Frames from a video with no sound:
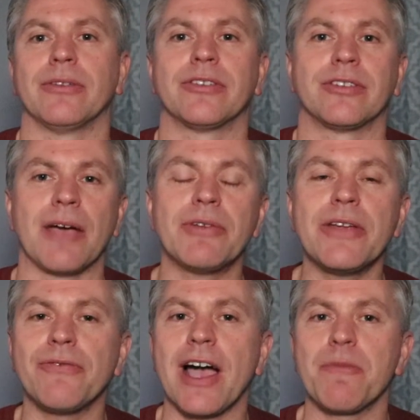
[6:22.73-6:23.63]

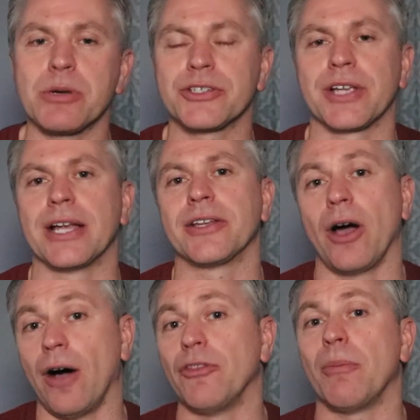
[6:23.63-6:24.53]
75%
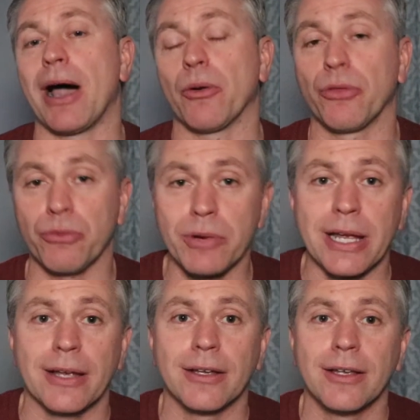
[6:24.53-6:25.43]
of the Model
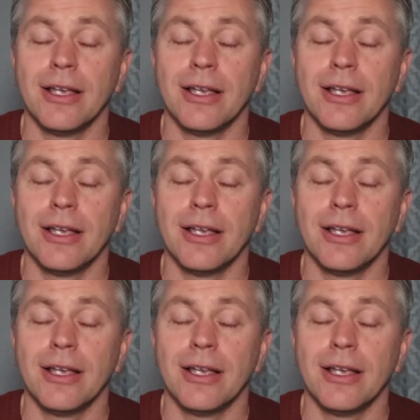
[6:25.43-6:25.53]
3.